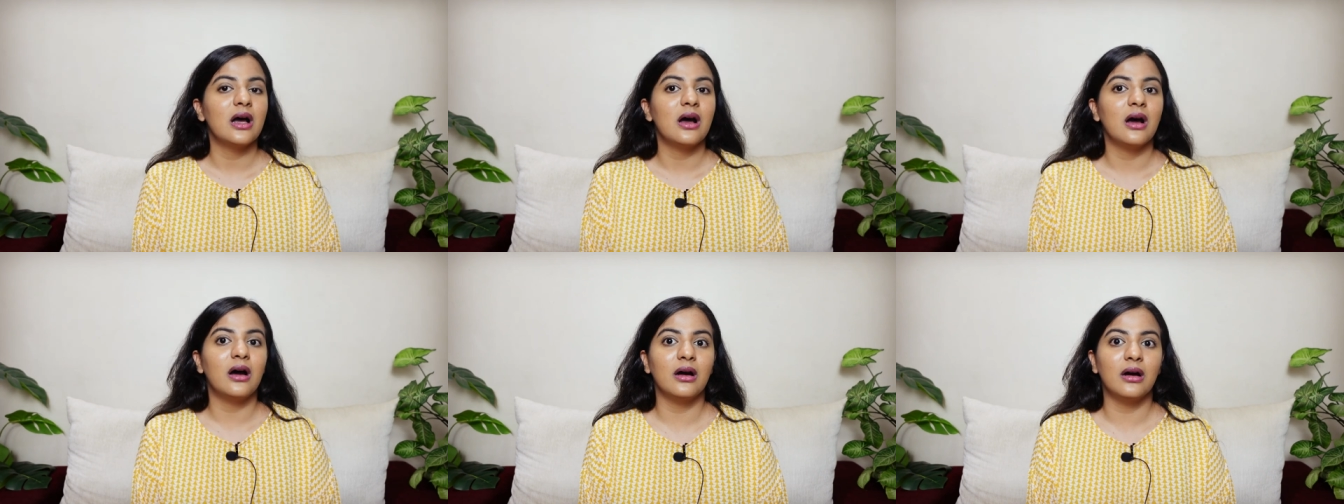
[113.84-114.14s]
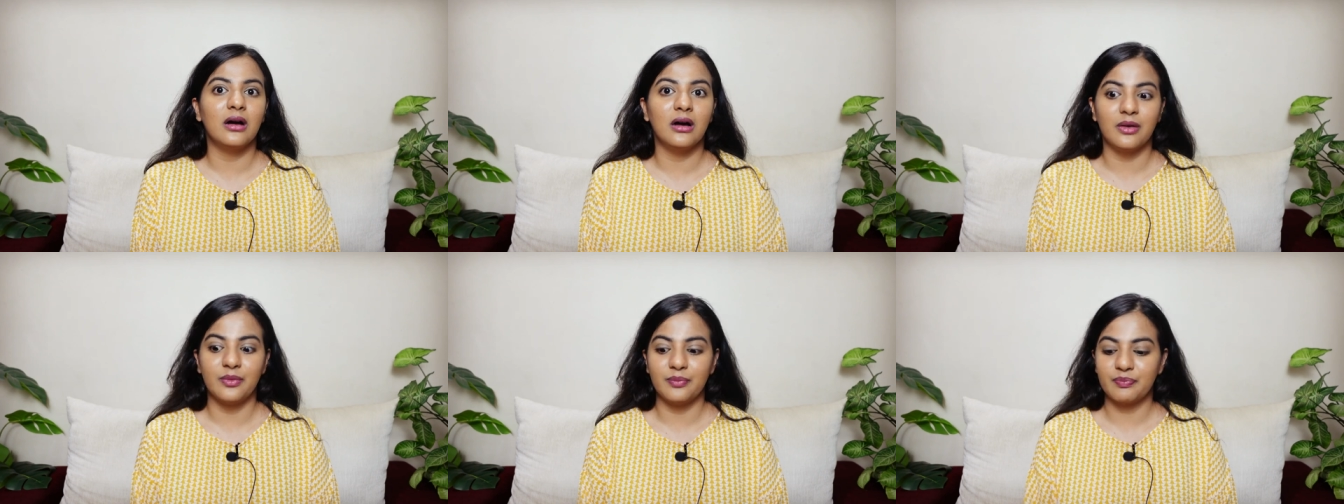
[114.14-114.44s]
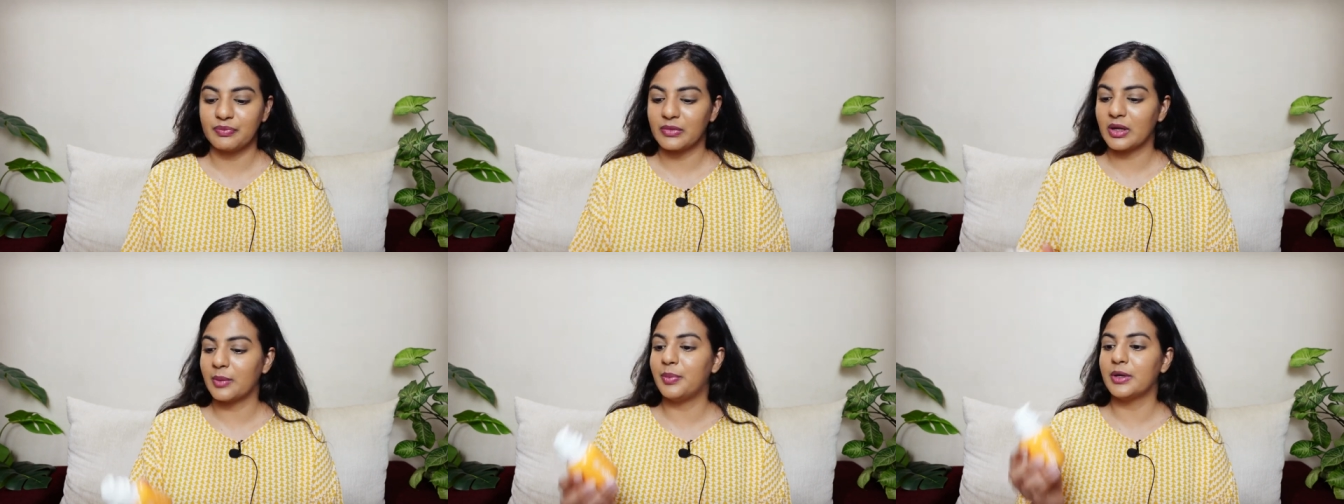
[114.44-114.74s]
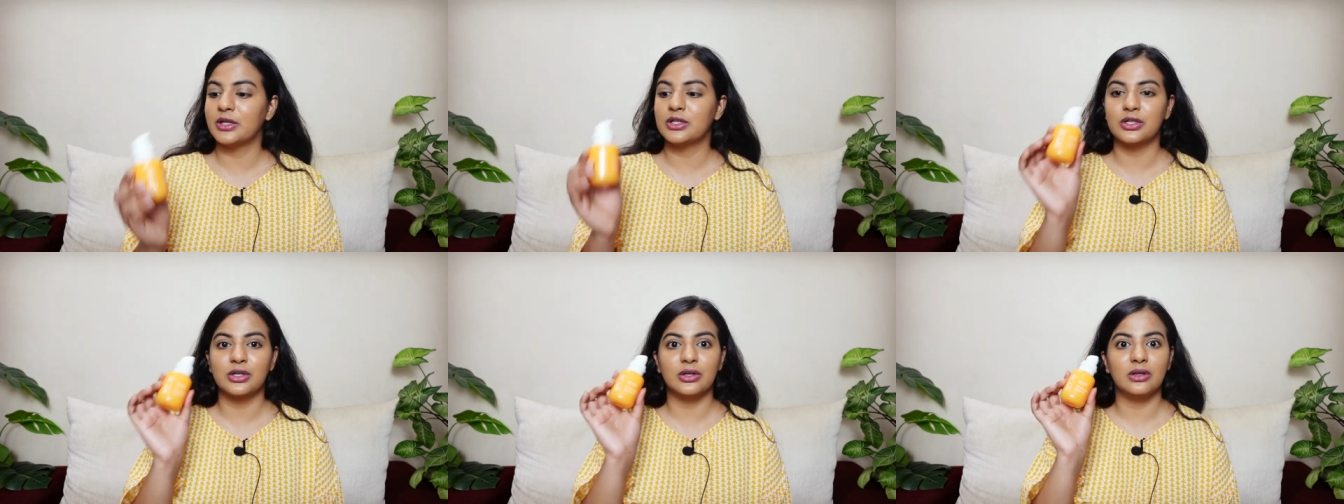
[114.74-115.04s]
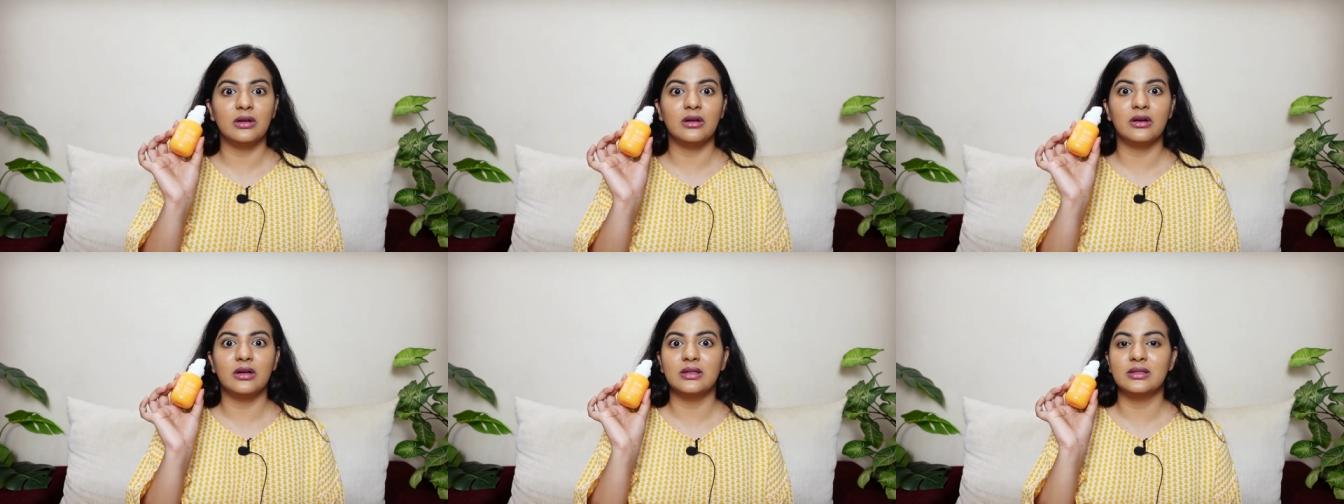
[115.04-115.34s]
um,
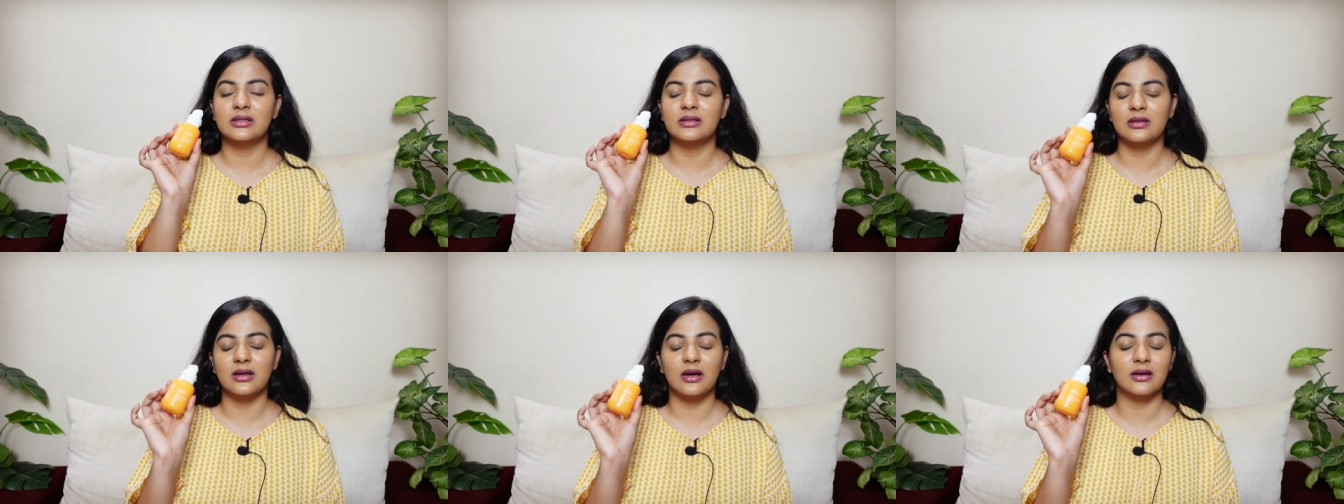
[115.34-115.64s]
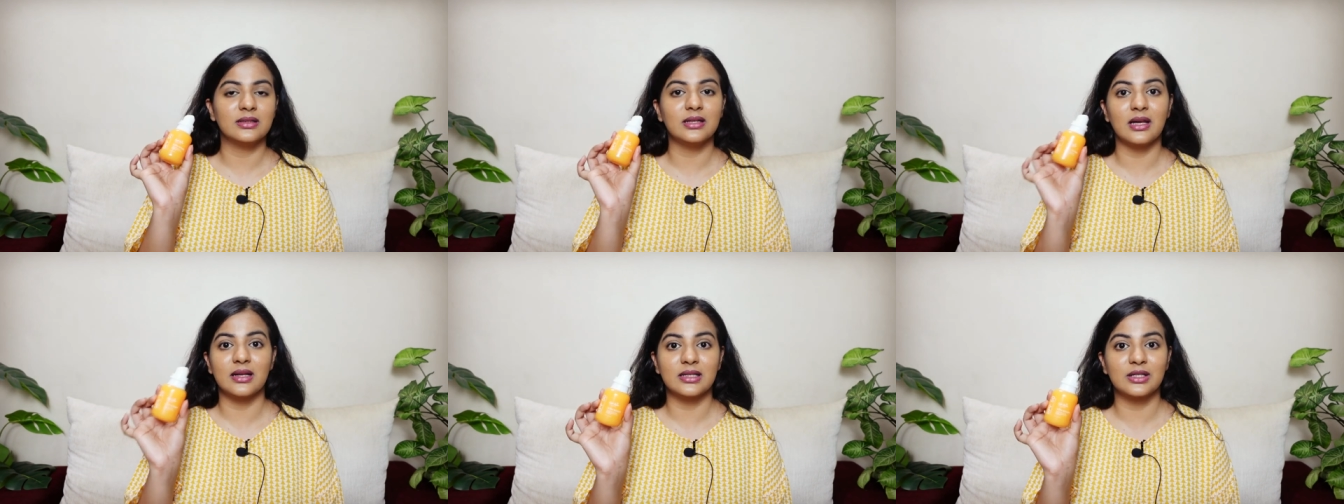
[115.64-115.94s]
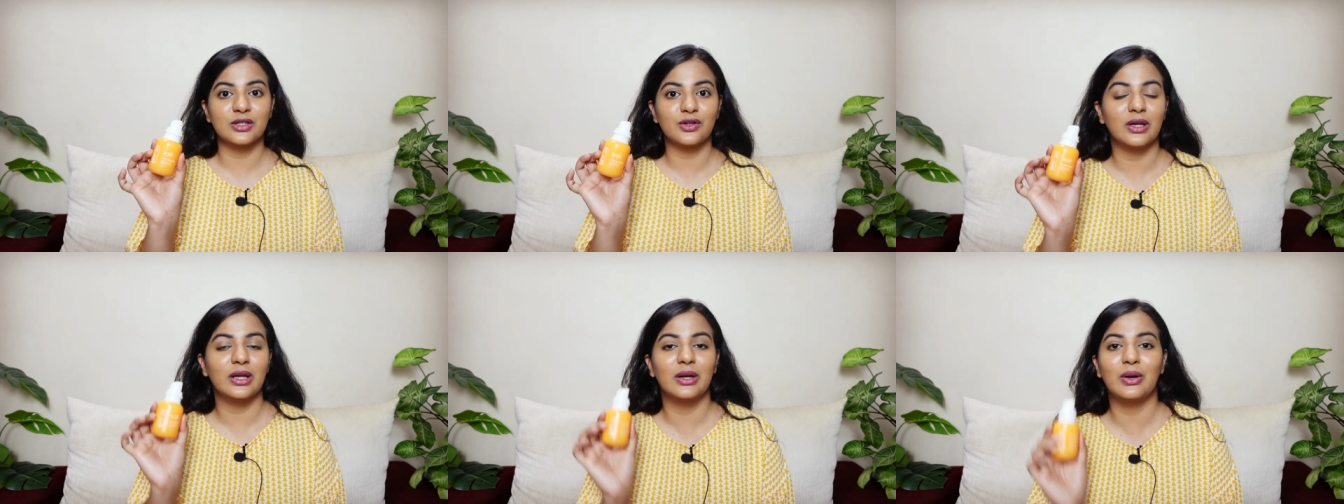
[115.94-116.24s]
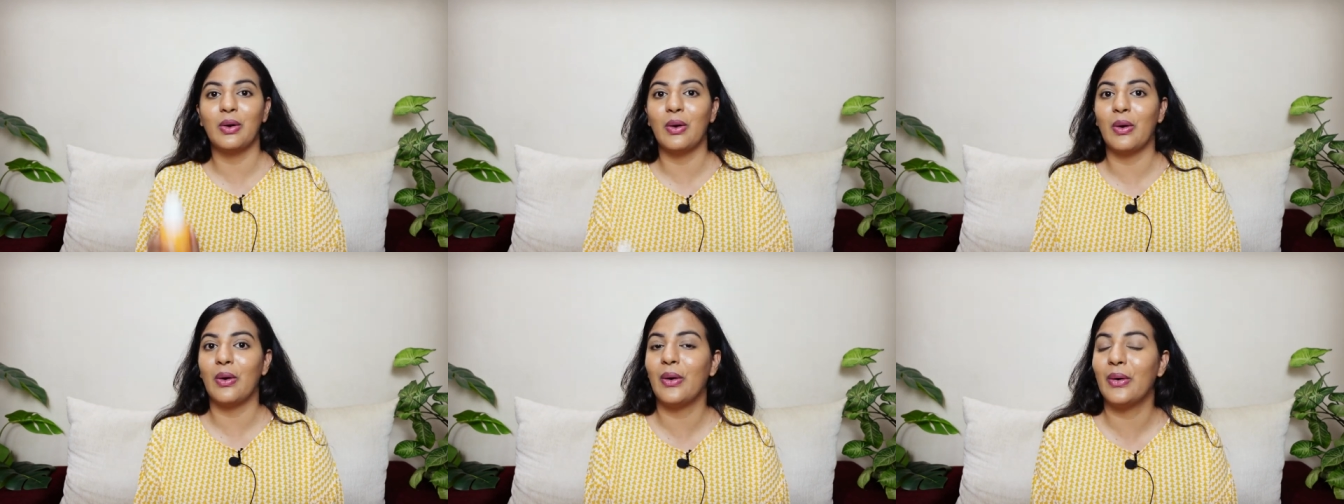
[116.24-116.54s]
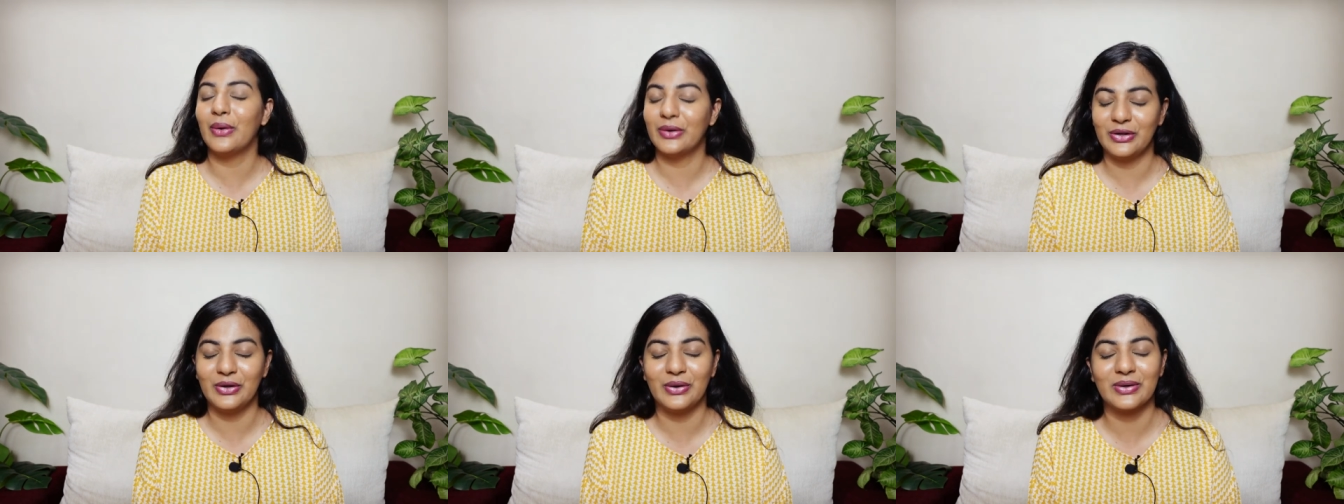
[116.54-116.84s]
particular sunscreen
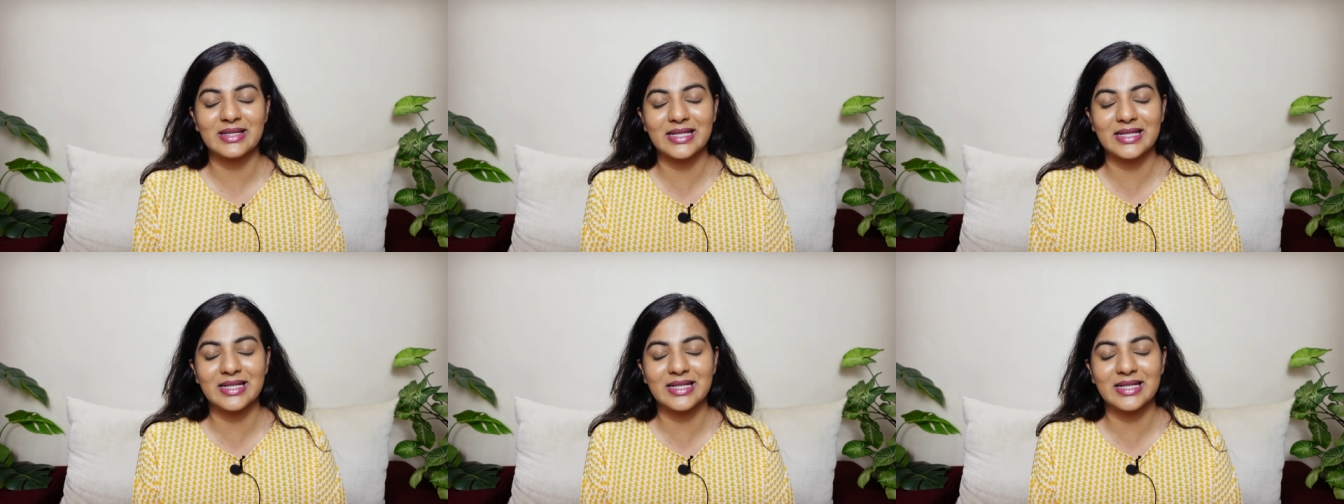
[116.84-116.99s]
on your